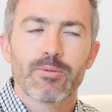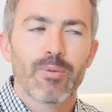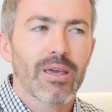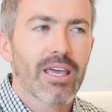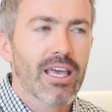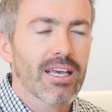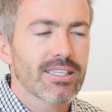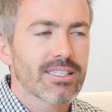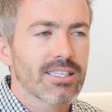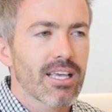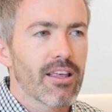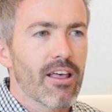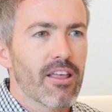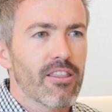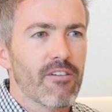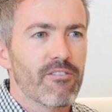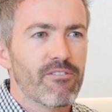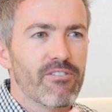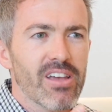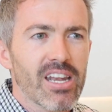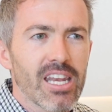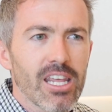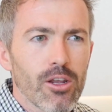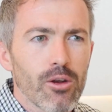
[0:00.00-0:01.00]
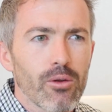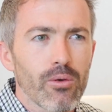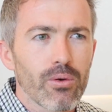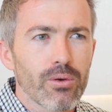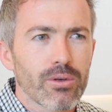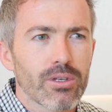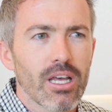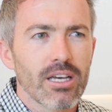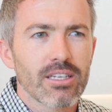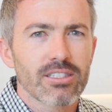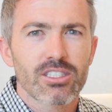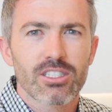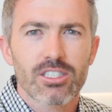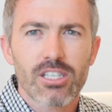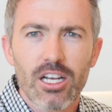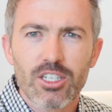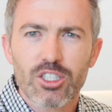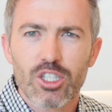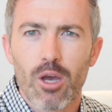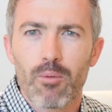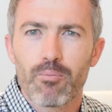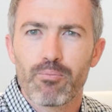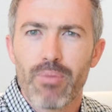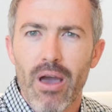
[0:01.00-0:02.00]
because the video does such
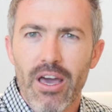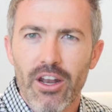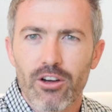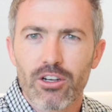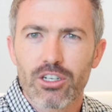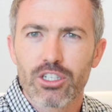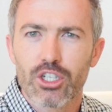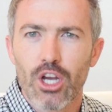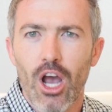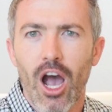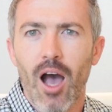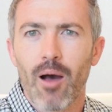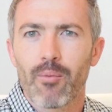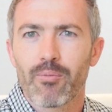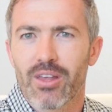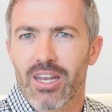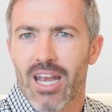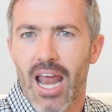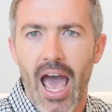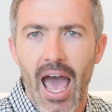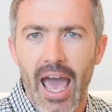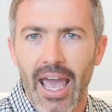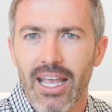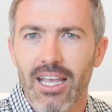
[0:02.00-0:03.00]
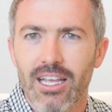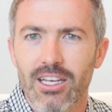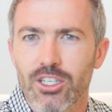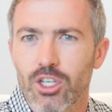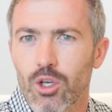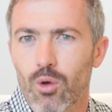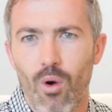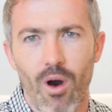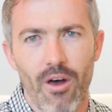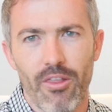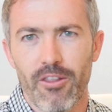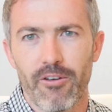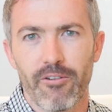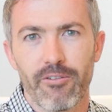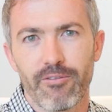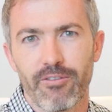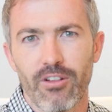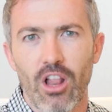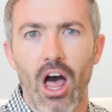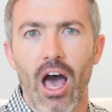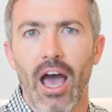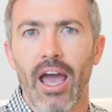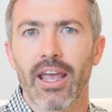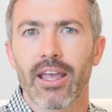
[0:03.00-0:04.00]
a better job than I can do on the
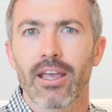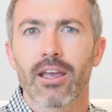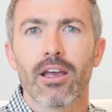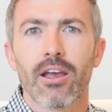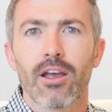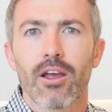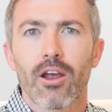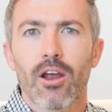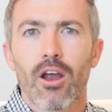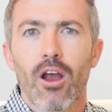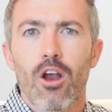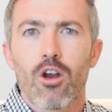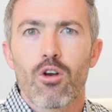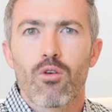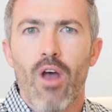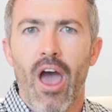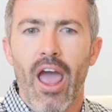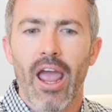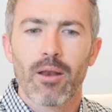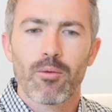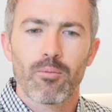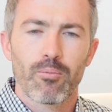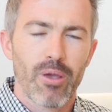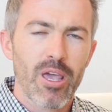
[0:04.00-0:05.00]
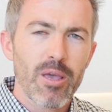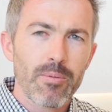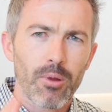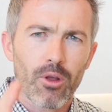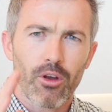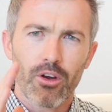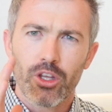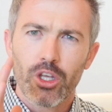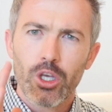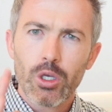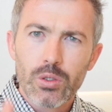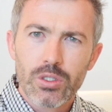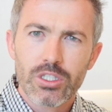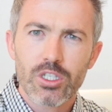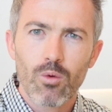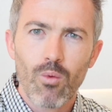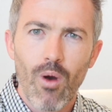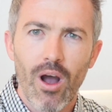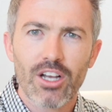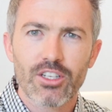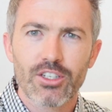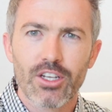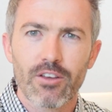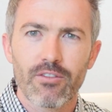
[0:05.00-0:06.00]
fly, right? People are used to
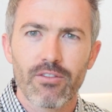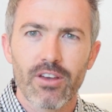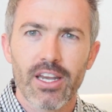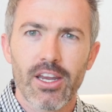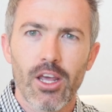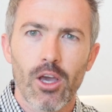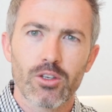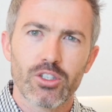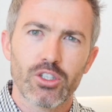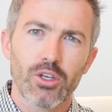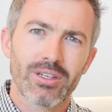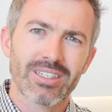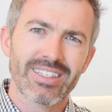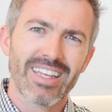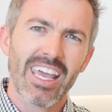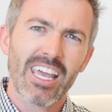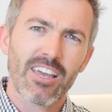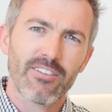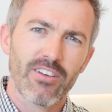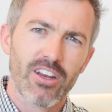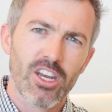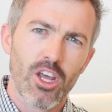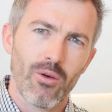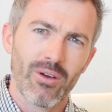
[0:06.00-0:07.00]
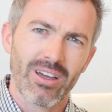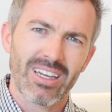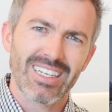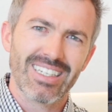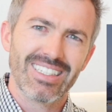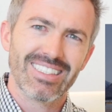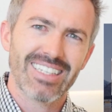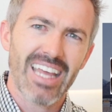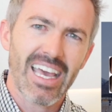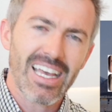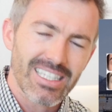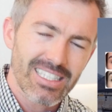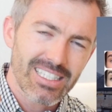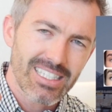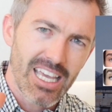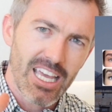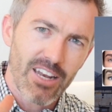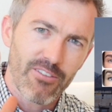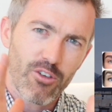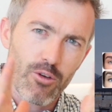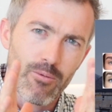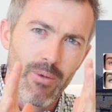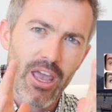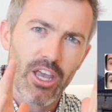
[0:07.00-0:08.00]
watching videos. You can take a video and condense
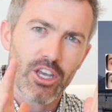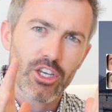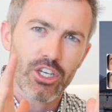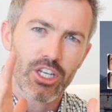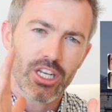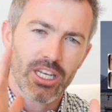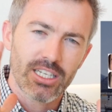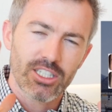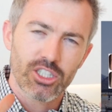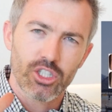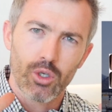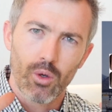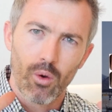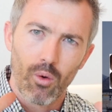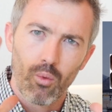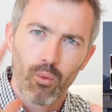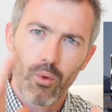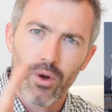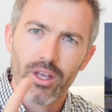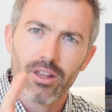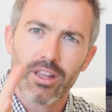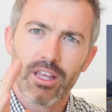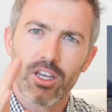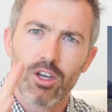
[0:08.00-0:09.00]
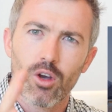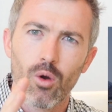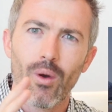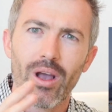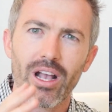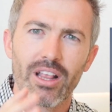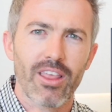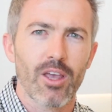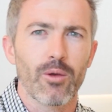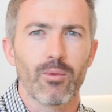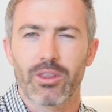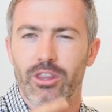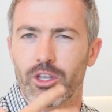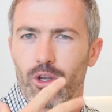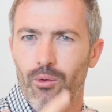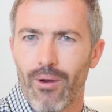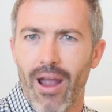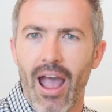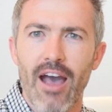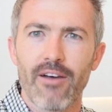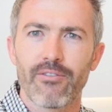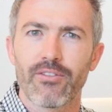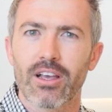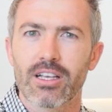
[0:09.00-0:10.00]
information into a really quick thing with
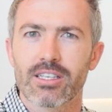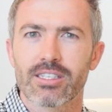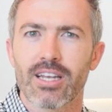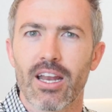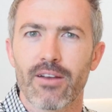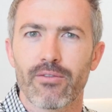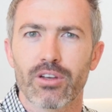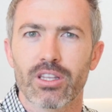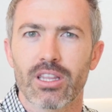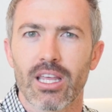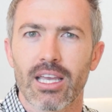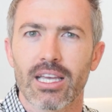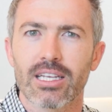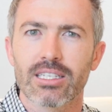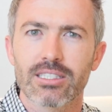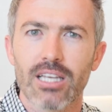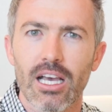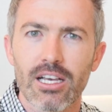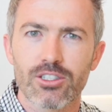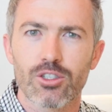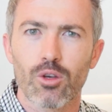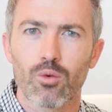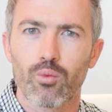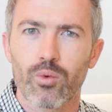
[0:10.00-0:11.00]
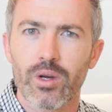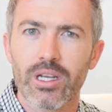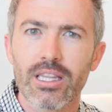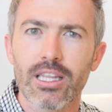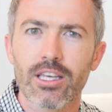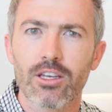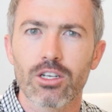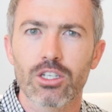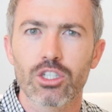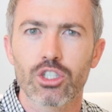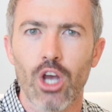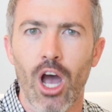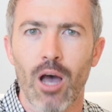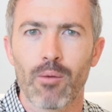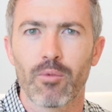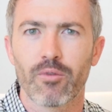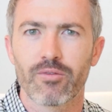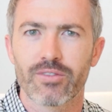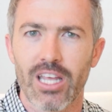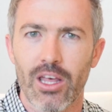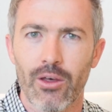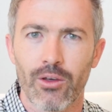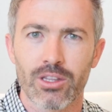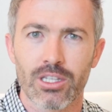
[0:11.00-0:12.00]
graphics and everything. It does a really good job of
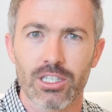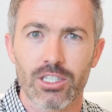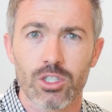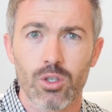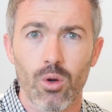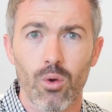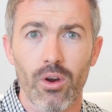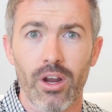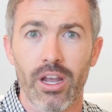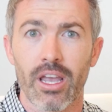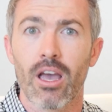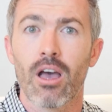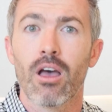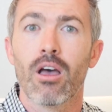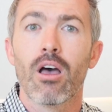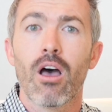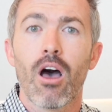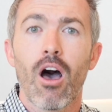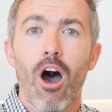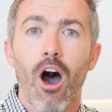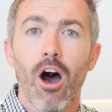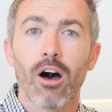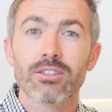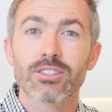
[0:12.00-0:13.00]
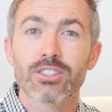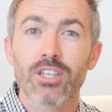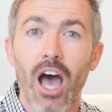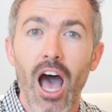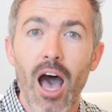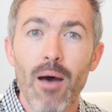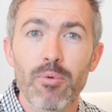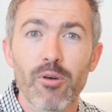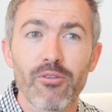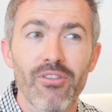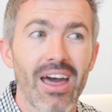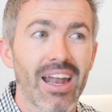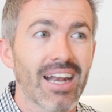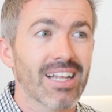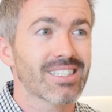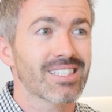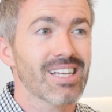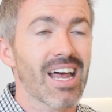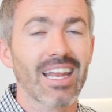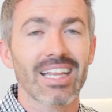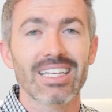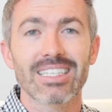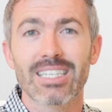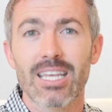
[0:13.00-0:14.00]
telling the story. On top of that, it's
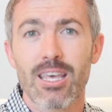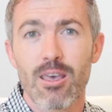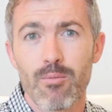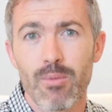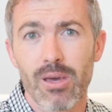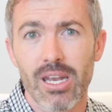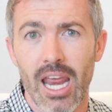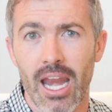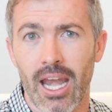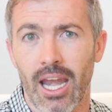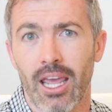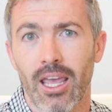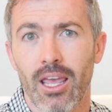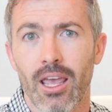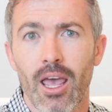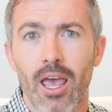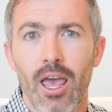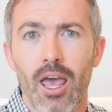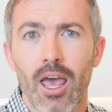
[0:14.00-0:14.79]
not intimidating.